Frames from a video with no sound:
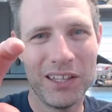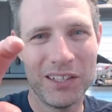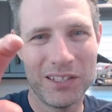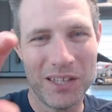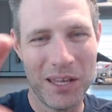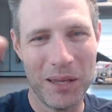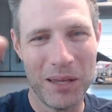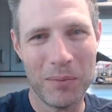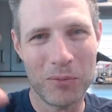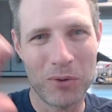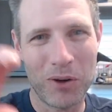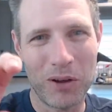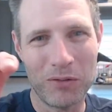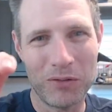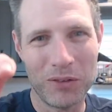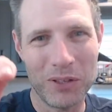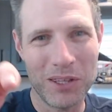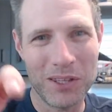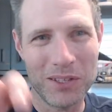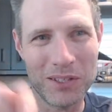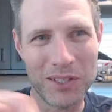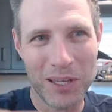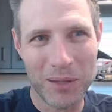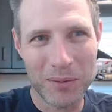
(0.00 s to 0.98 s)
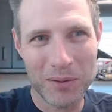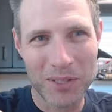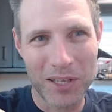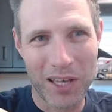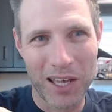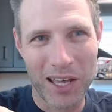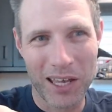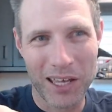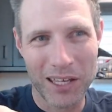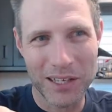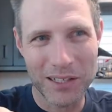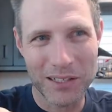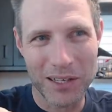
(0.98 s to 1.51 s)
roughly the same
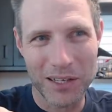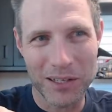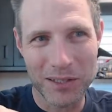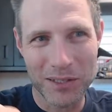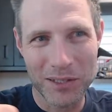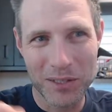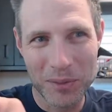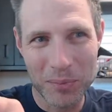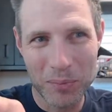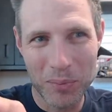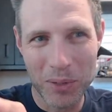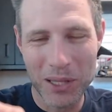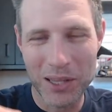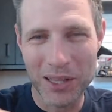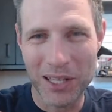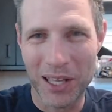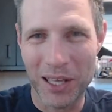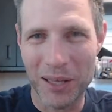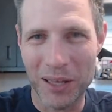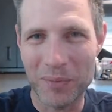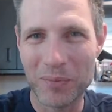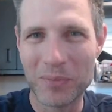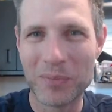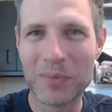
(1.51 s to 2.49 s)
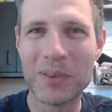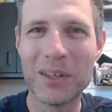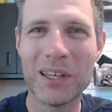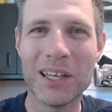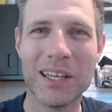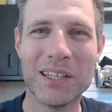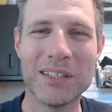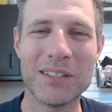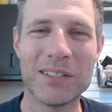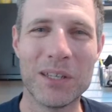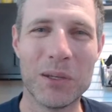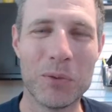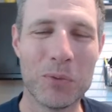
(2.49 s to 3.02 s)
size, and spin them
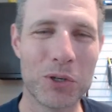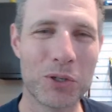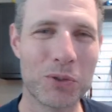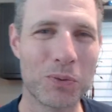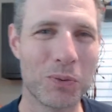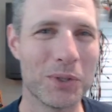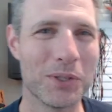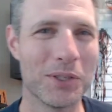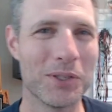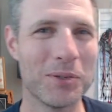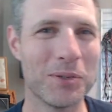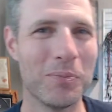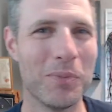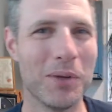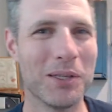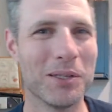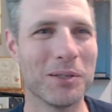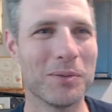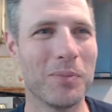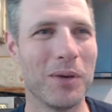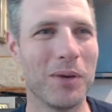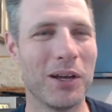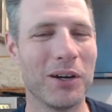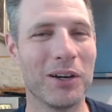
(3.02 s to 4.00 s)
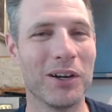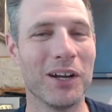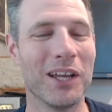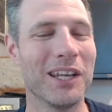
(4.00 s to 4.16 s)
and see which one spins better.